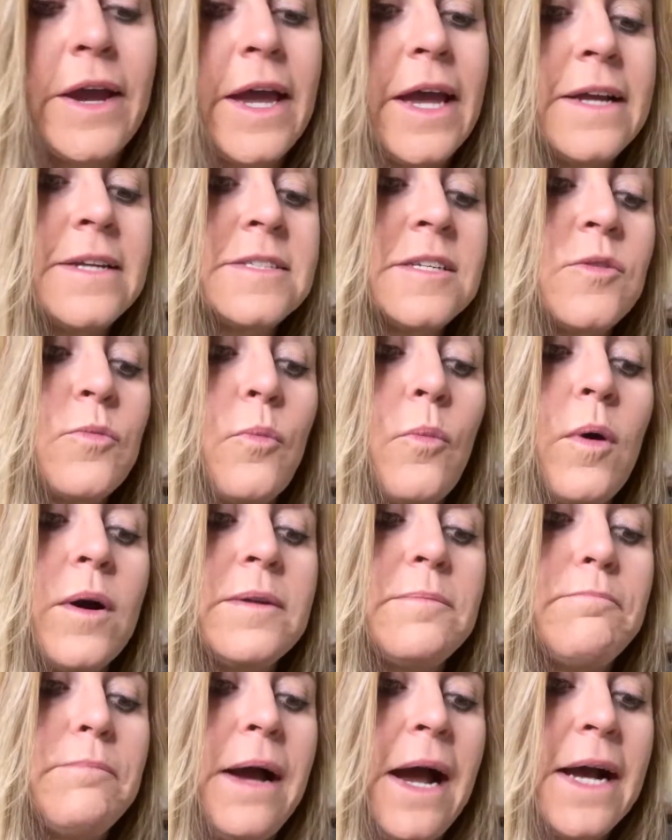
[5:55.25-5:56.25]
eggs in
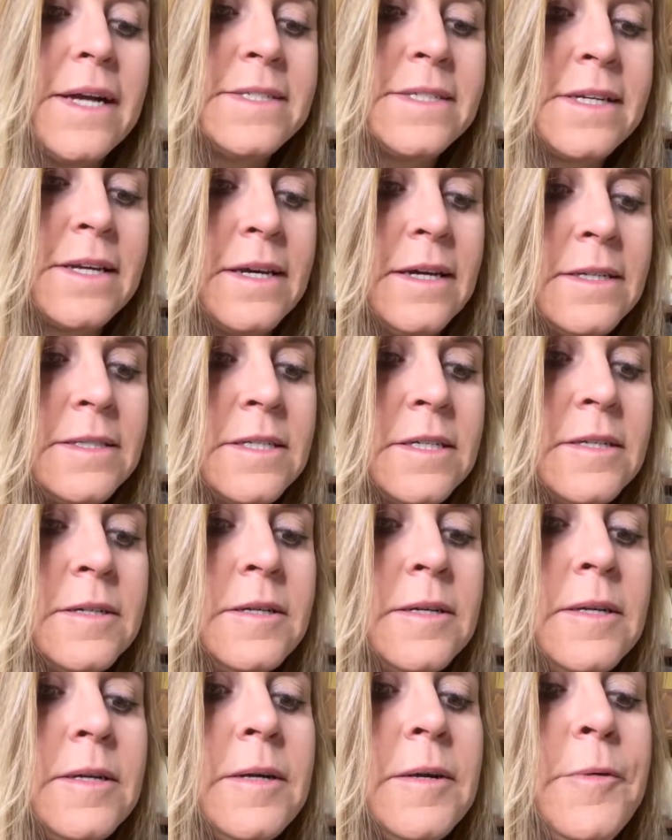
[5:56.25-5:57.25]
one basket.
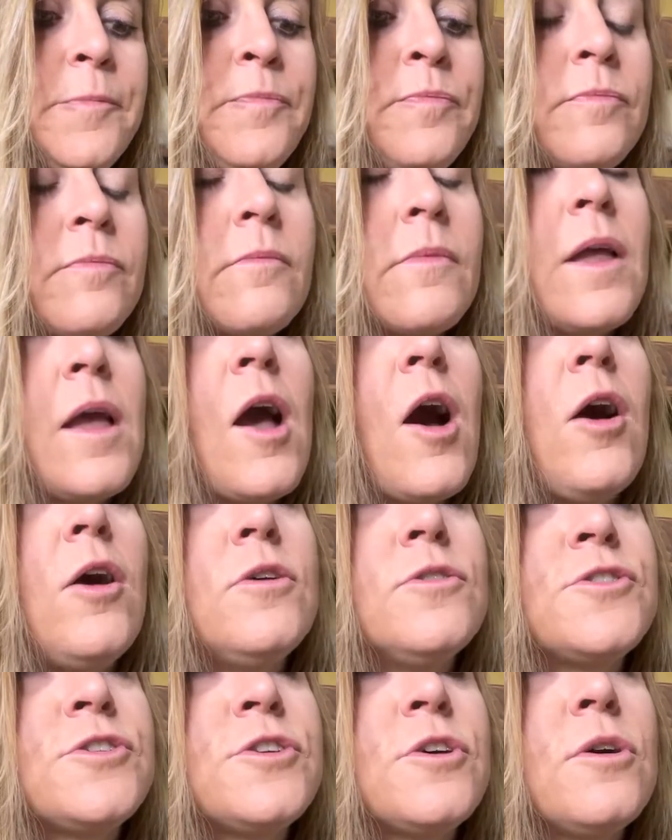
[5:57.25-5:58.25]

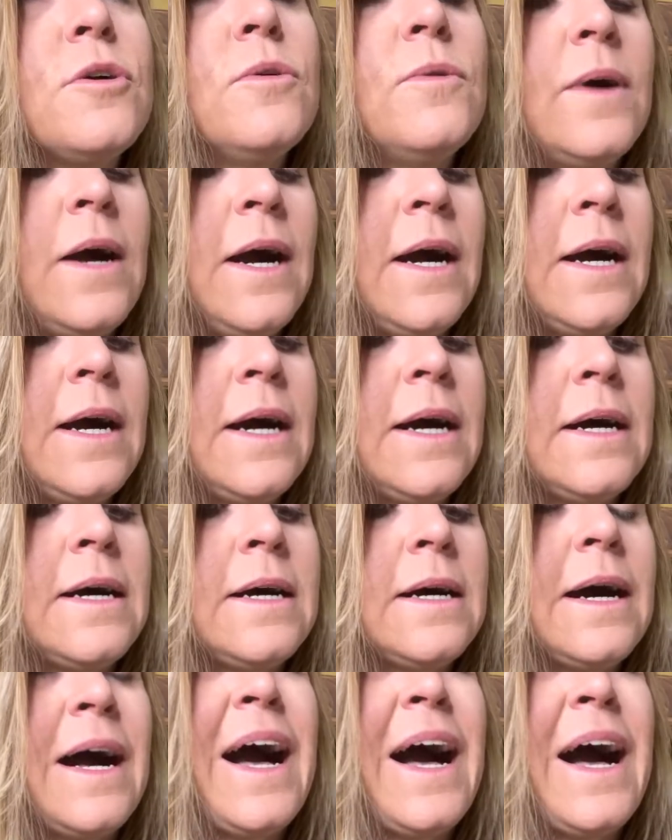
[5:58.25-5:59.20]
Also, Jonathan